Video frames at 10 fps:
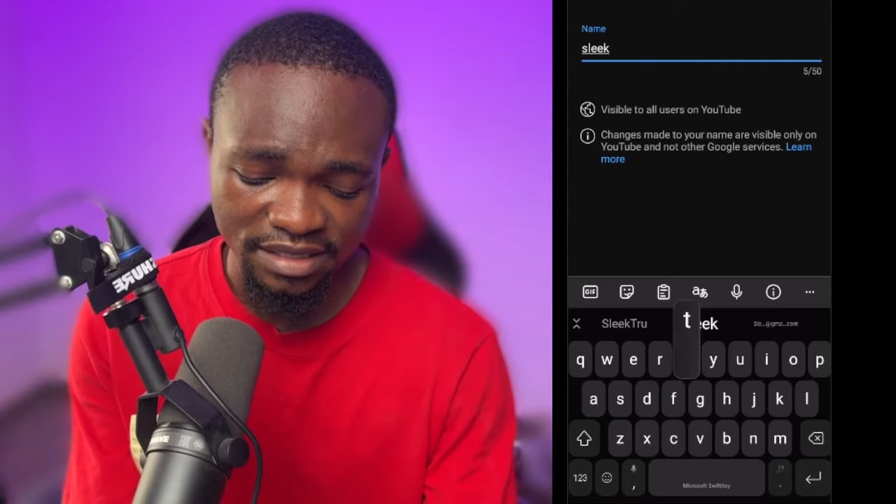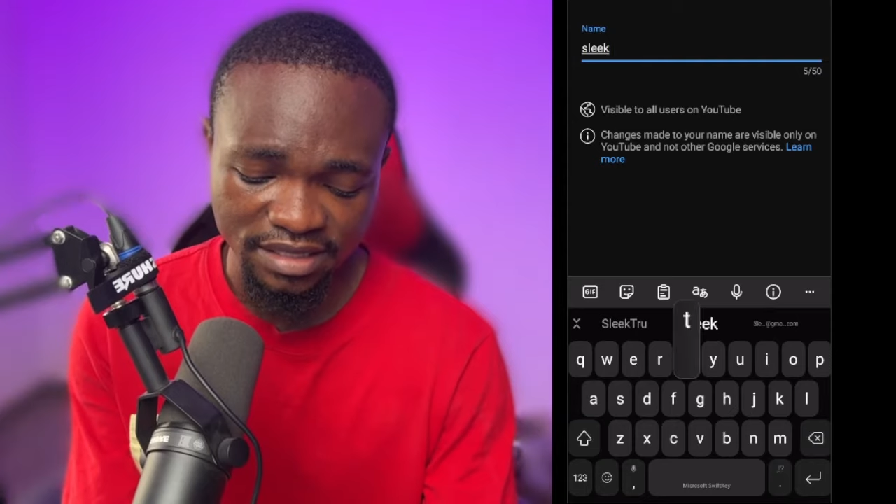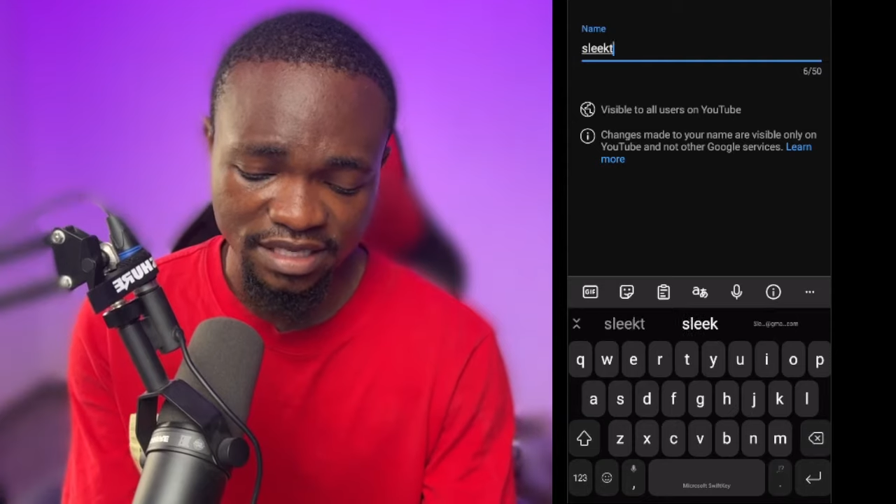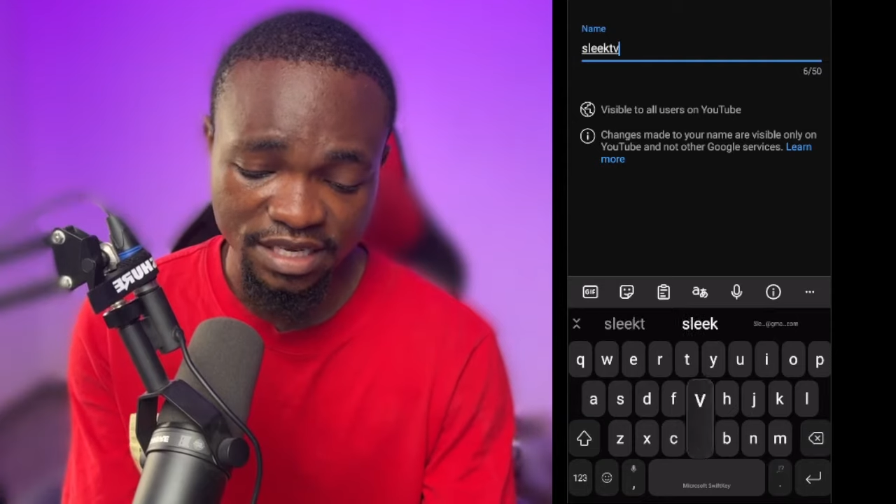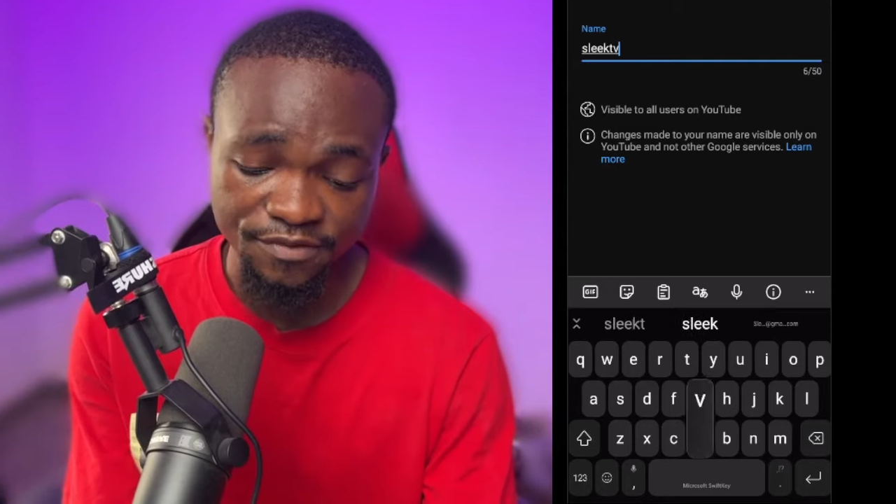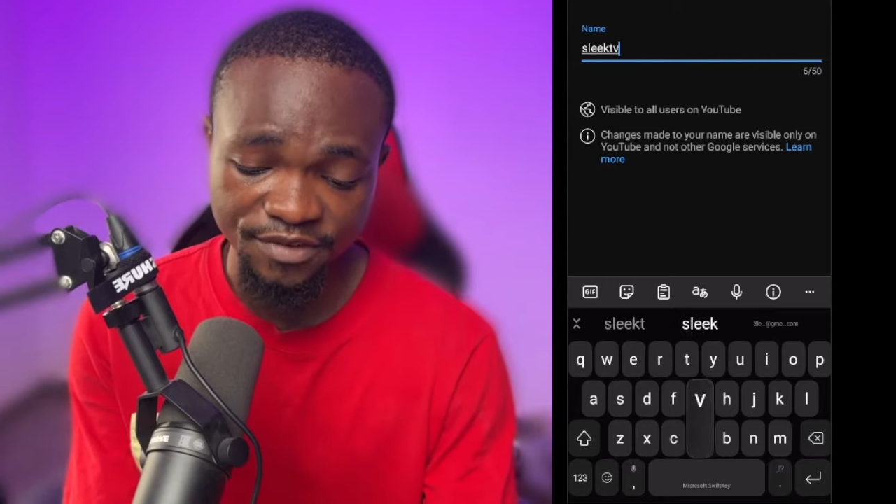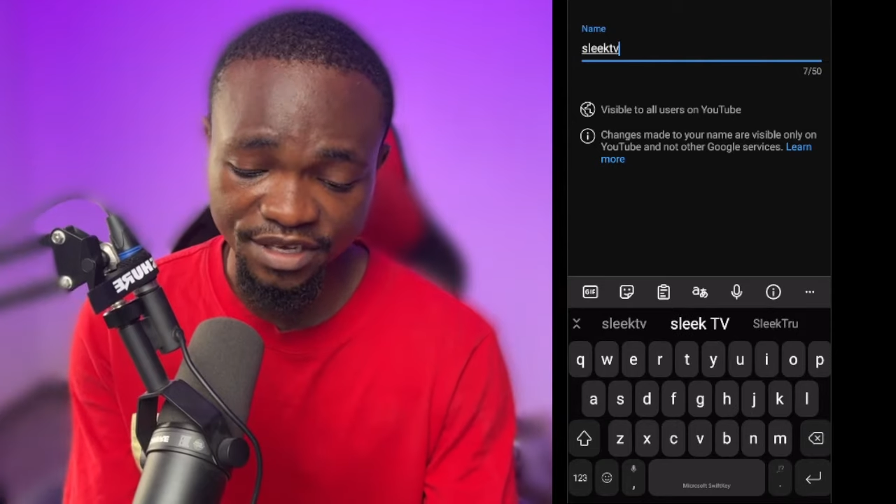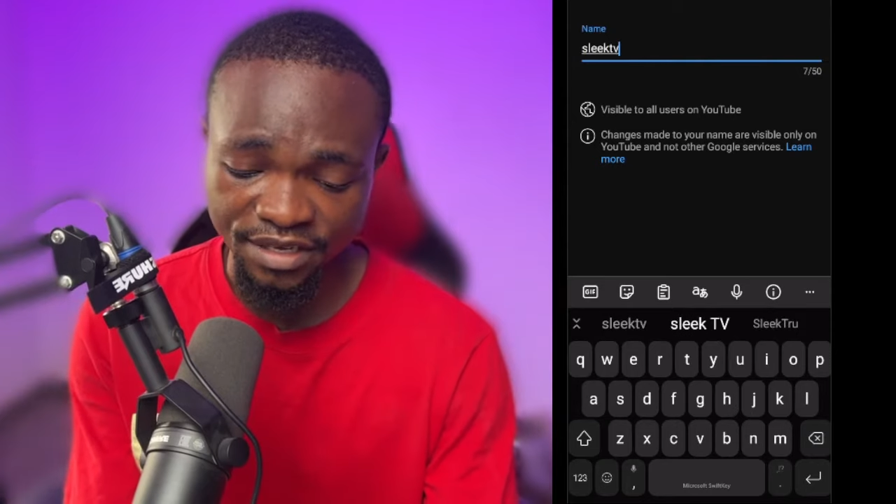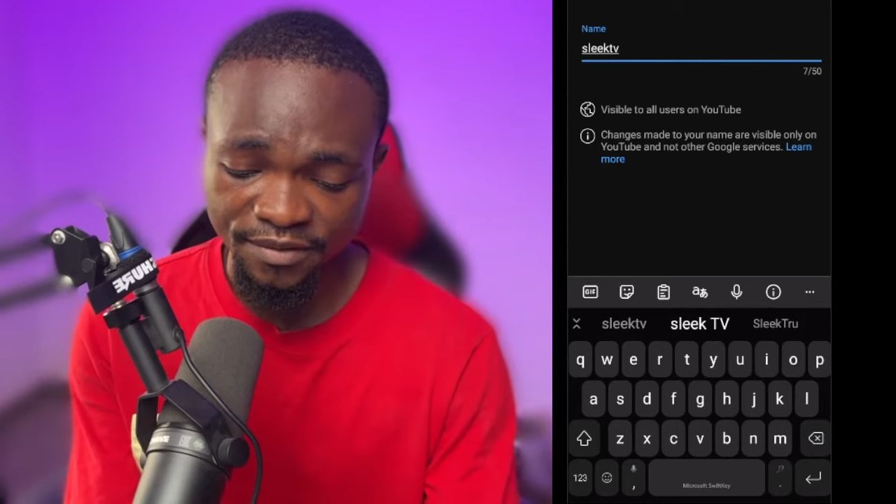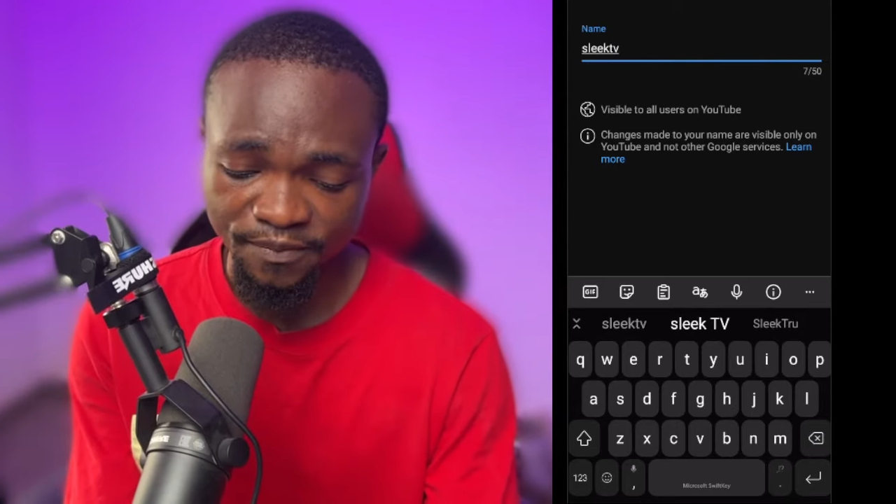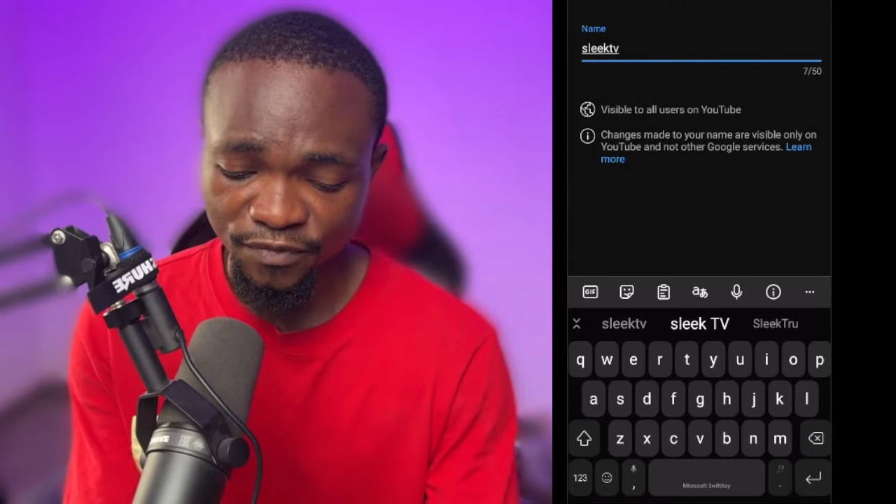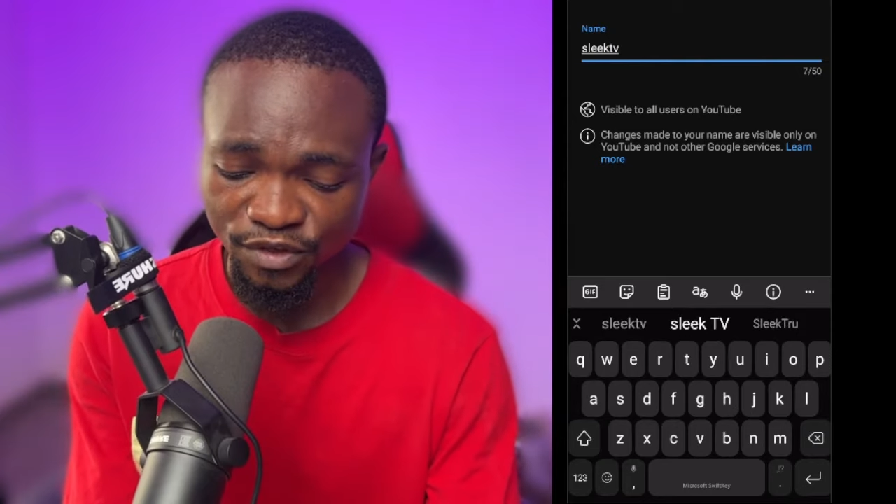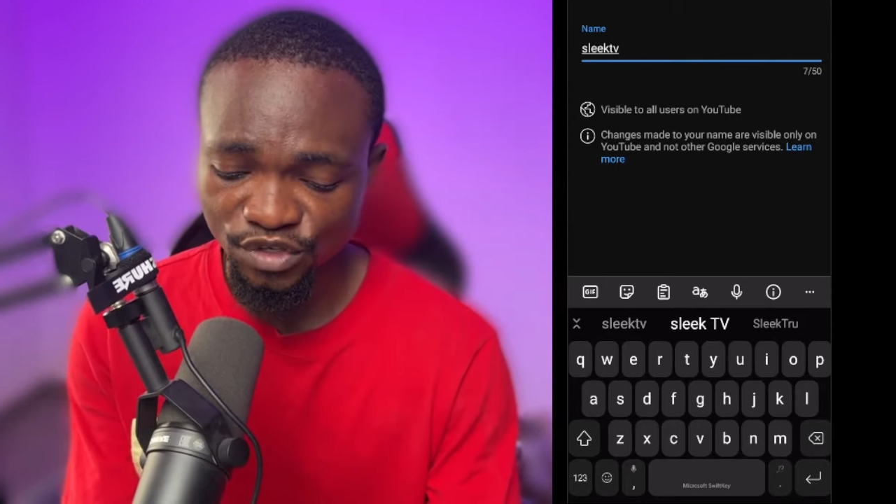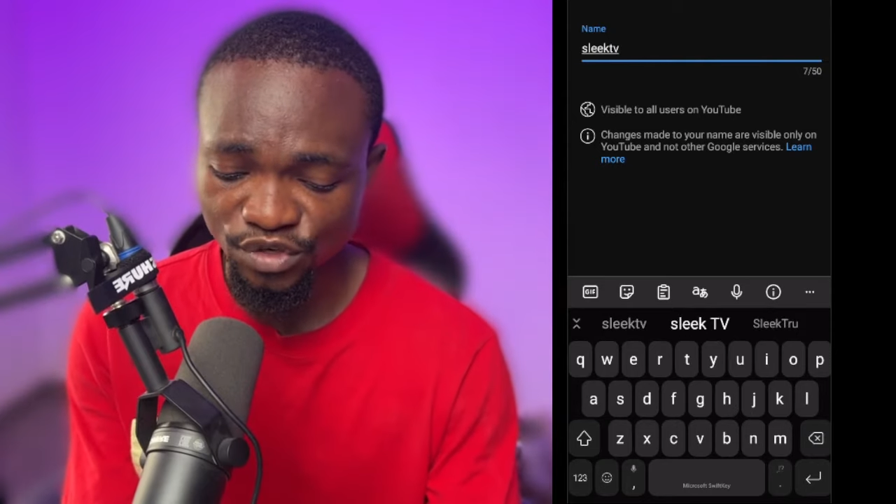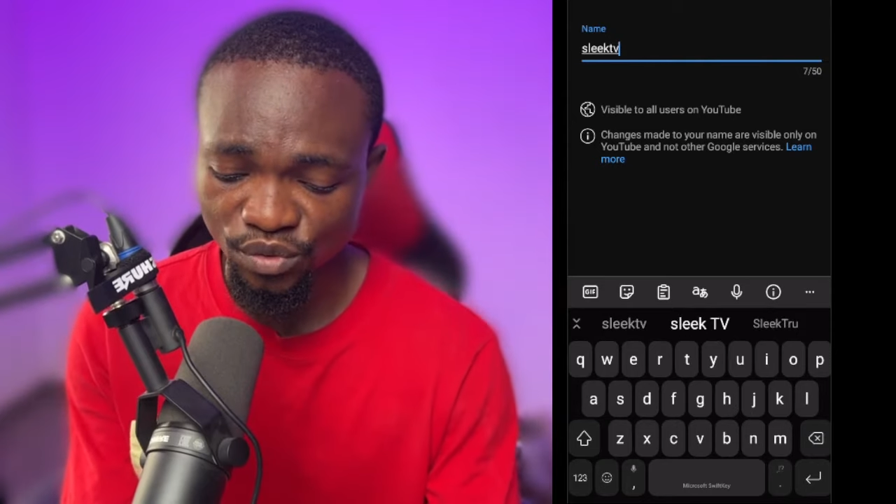TV.
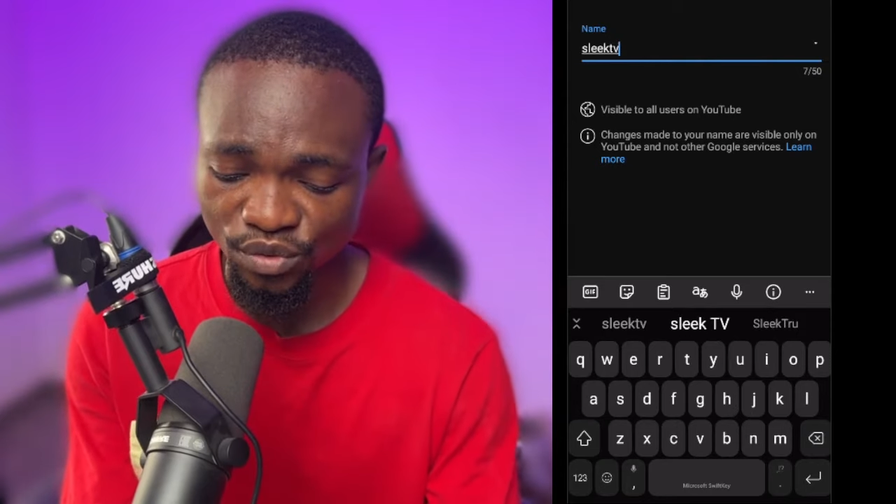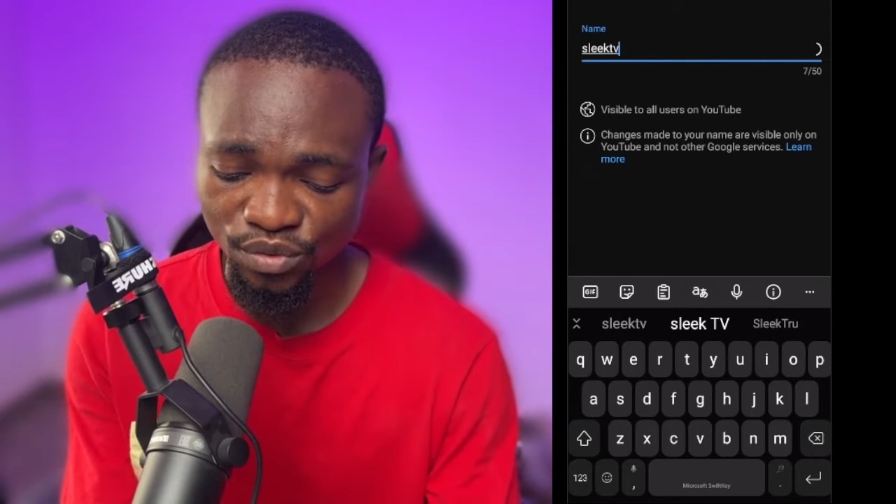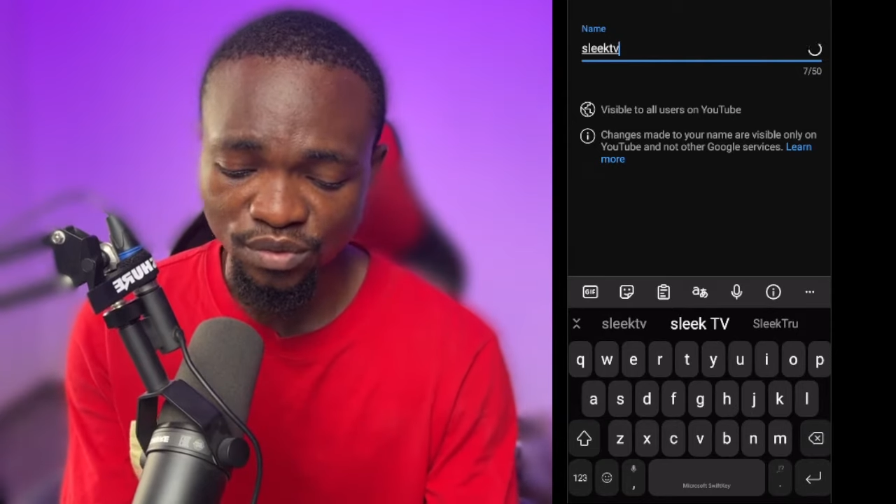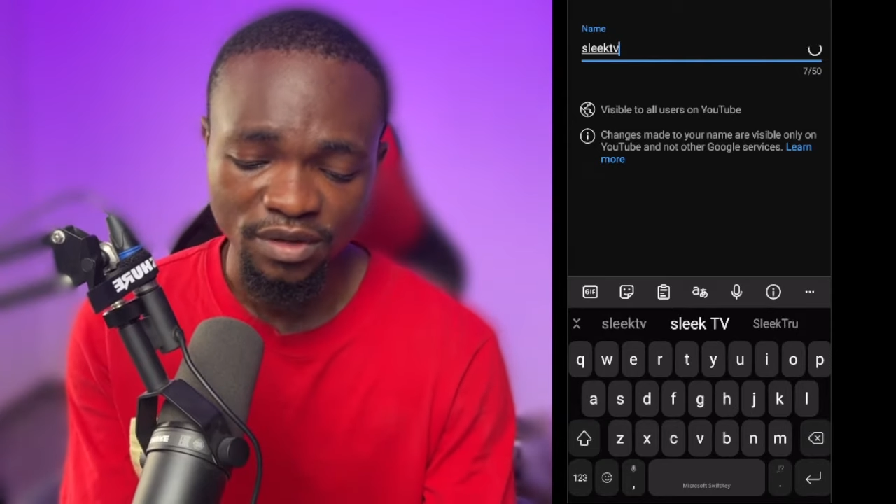So